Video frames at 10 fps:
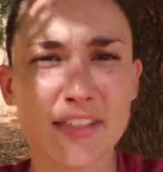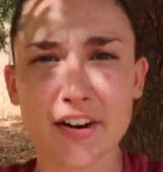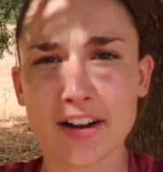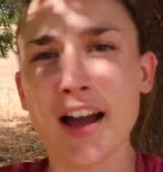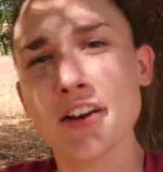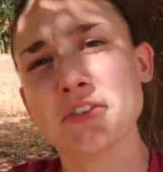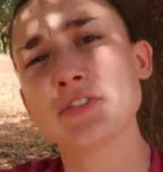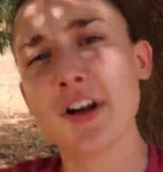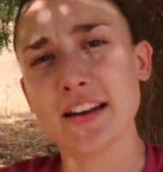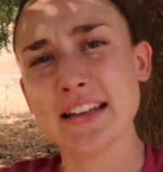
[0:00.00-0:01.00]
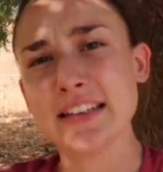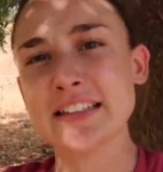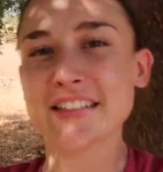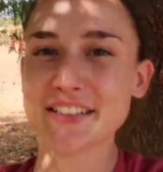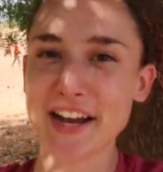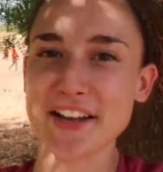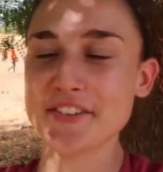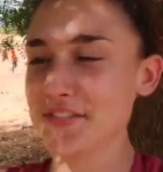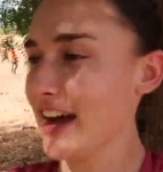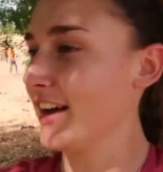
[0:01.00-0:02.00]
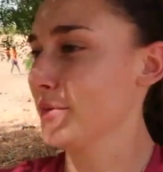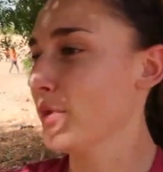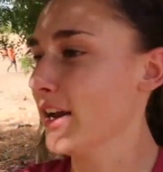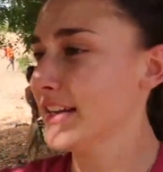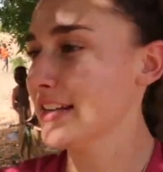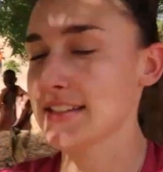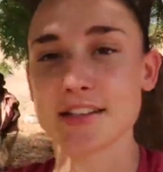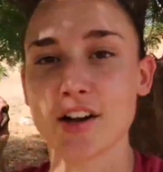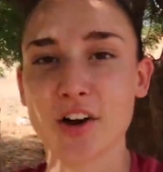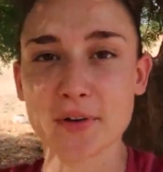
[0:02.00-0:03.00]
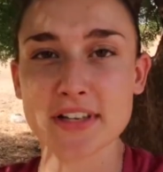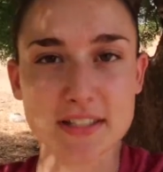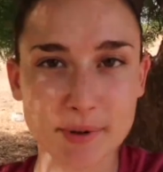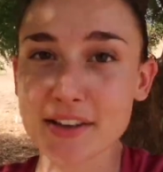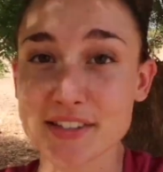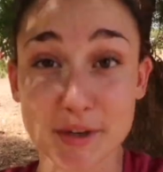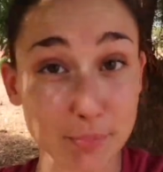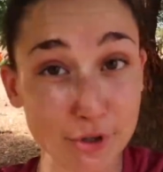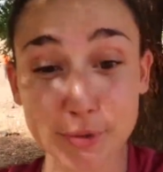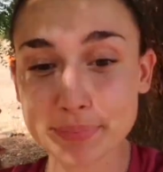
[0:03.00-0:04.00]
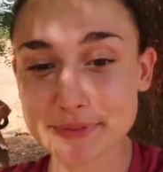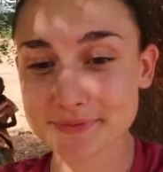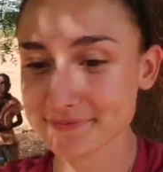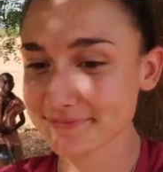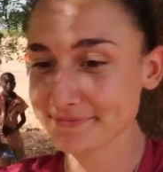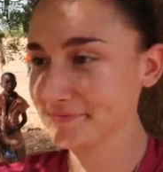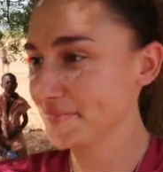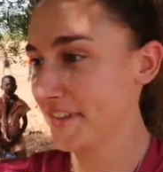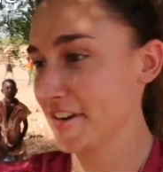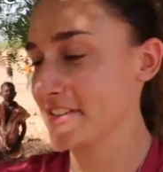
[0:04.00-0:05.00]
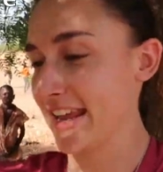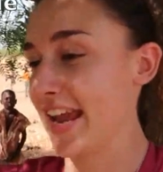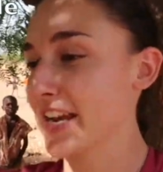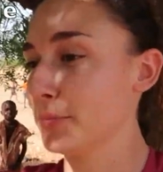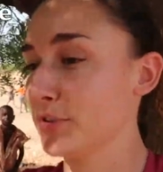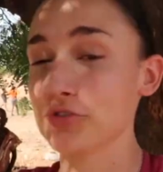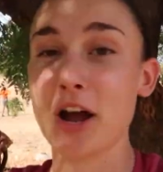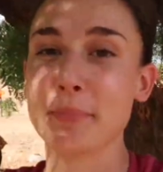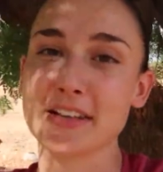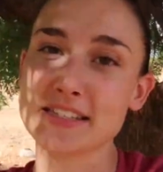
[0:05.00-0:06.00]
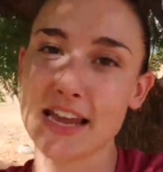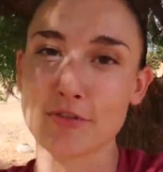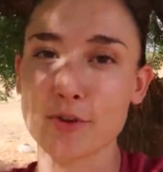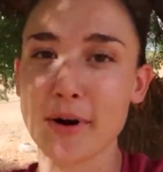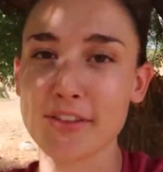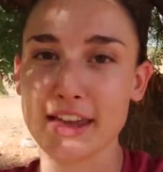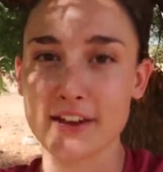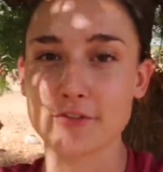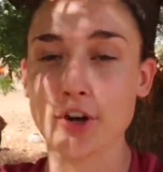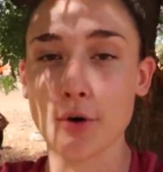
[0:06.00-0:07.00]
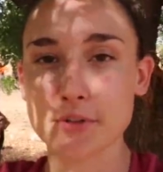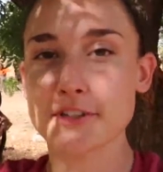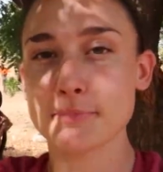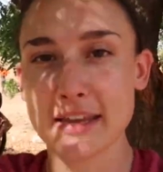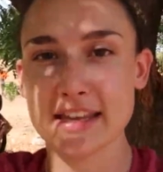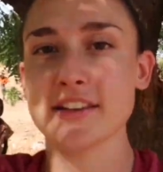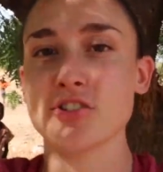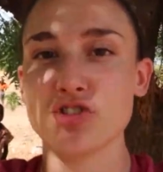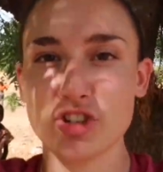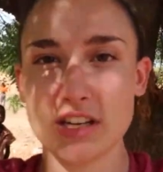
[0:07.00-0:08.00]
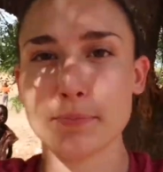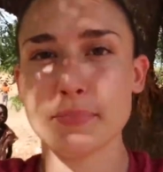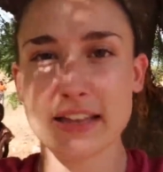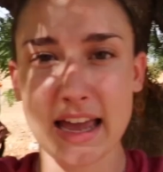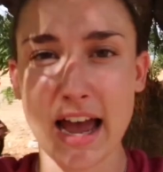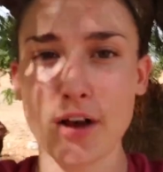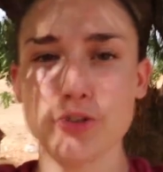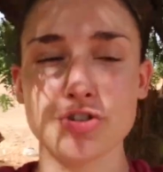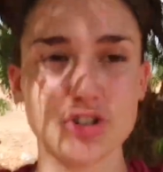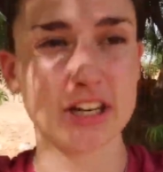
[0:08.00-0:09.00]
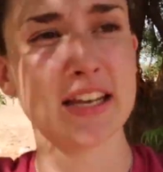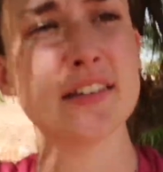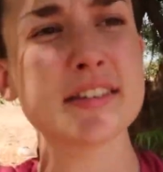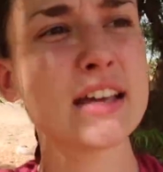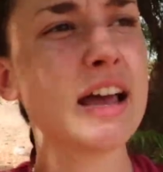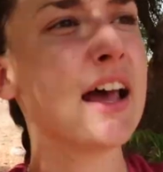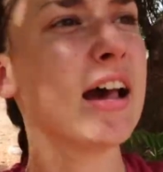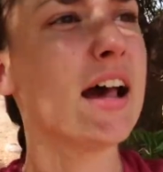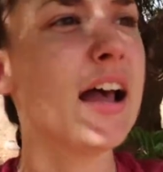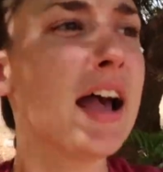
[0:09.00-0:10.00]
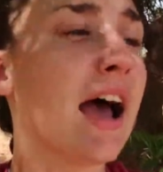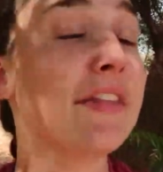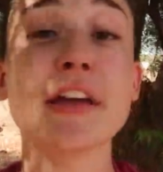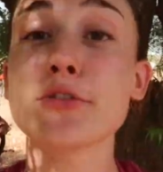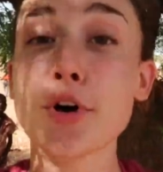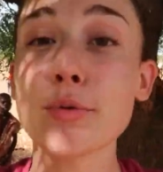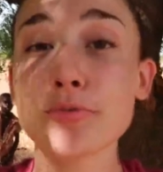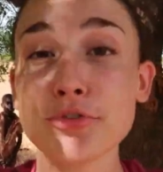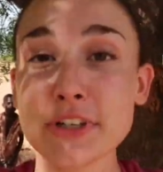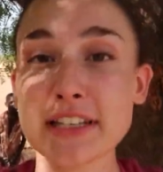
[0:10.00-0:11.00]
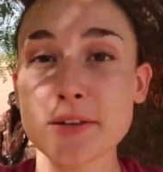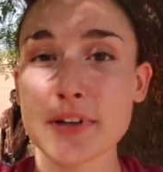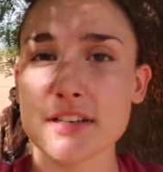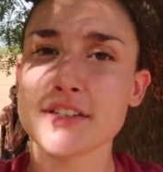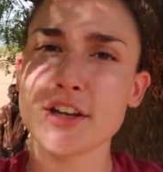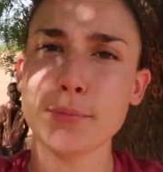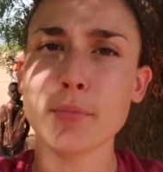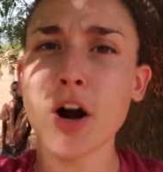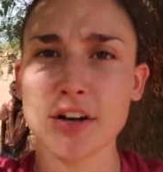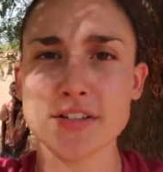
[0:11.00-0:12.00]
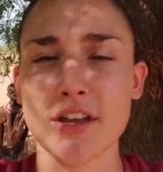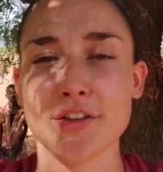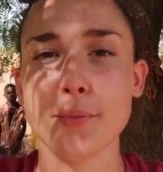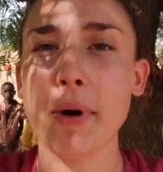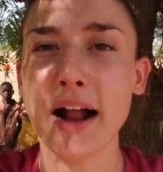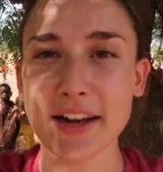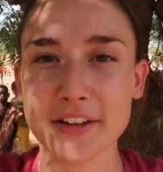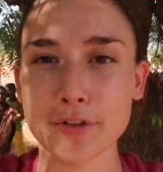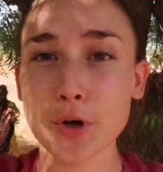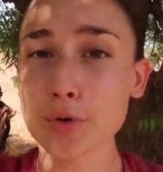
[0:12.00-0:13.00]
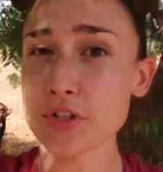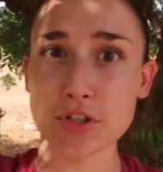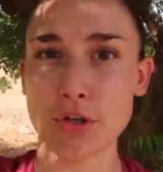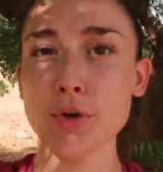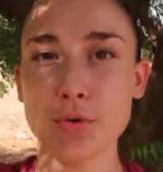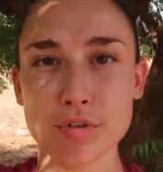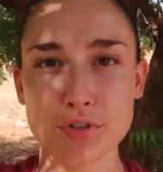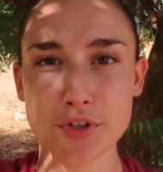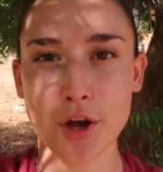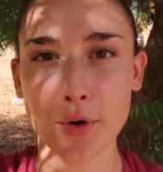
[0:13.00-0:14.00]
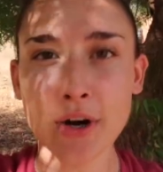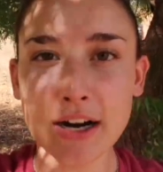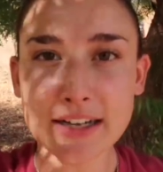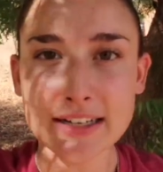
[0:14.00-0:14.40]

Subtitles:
that are kind of funny and kind of not. One is it always smells like poop. There's animal droppings everywhere. They have goats, pigs, sheep, cows, chickens, and they roam freely because they're marked on their body of whose is whose. So